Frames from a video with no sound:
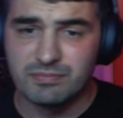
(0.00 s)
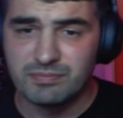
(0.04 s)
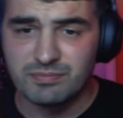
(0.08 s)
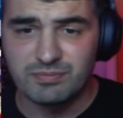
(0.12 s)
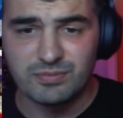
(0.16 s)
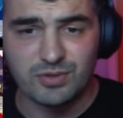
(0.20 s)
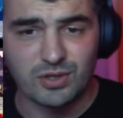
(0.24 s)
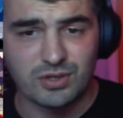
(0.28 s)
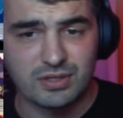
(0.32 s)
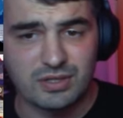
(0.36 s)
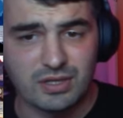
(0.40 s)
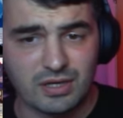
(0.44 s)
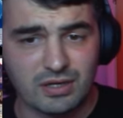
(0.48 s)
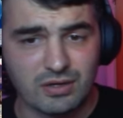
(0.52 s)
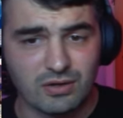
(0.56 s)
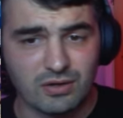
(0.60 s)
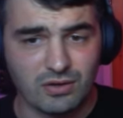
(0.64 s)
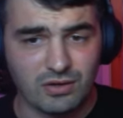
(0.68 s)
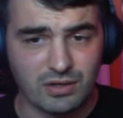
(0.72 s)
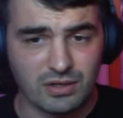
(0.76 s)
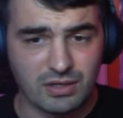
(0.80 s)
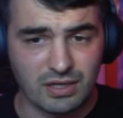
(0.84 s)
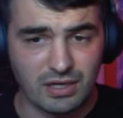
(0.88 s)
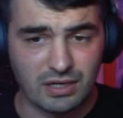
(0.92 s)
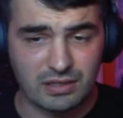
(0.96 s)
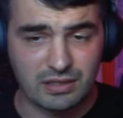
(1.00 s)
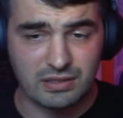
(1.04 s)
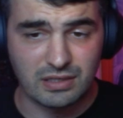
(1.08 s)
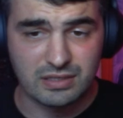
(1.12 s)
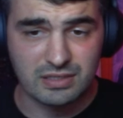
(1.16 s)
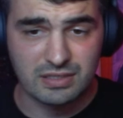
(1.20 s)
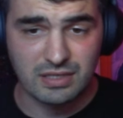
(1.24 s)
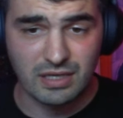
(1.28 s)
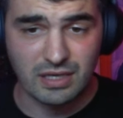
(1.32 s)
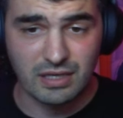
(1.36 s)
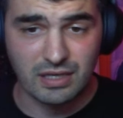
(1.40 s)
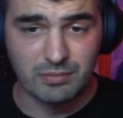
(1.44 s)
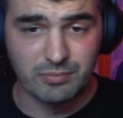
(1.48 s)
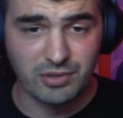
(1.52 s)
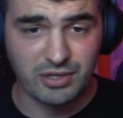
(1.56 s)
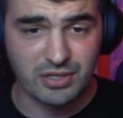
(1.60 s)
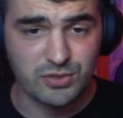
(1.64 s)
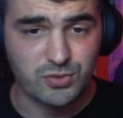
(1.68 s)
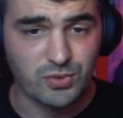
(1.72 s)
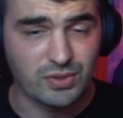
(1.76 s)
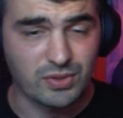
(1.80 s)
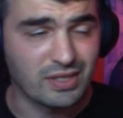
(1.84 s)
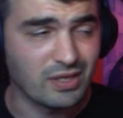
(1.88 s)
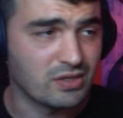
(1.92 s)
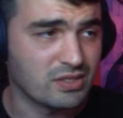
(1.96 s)
Your turn, all your characters gain plus
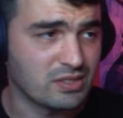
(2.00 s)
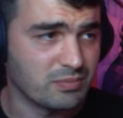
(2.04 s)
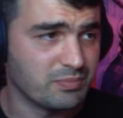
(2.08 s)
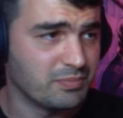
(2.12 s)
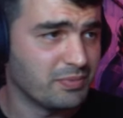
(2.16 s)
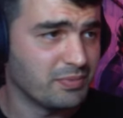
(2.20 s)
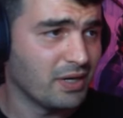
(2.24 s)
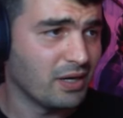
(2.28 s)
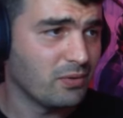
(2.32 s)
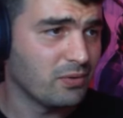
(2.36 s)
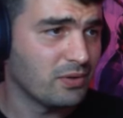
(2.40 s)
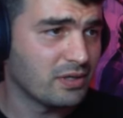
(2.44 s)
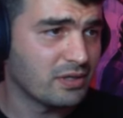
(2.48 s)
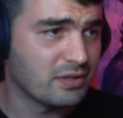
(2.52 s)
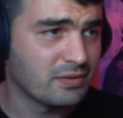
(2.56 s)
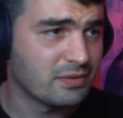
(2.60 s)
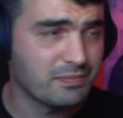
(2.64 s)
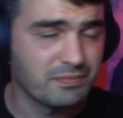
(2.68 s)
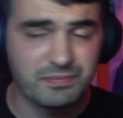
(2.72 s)
1000 power.